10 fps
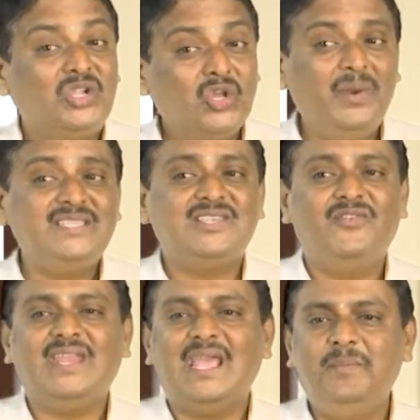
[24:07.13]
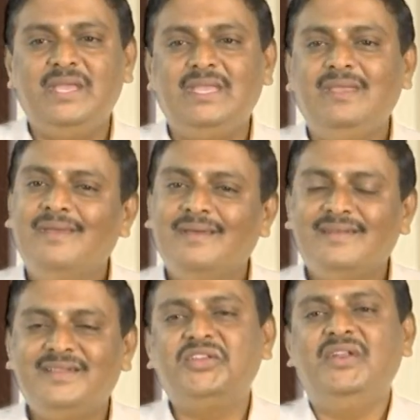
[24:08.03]
2 by 7 can be
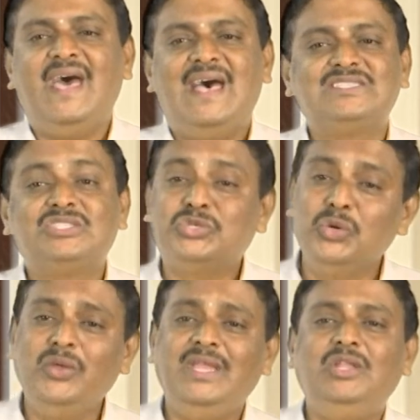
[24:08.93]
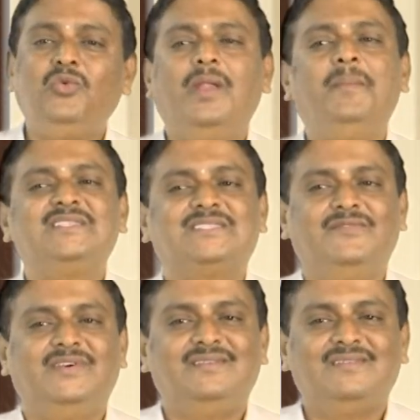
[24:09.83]
written as 2 into 1 by
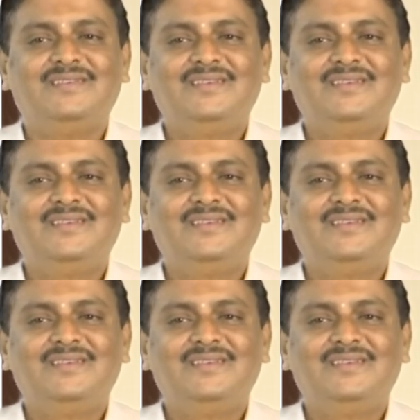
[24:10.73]
7.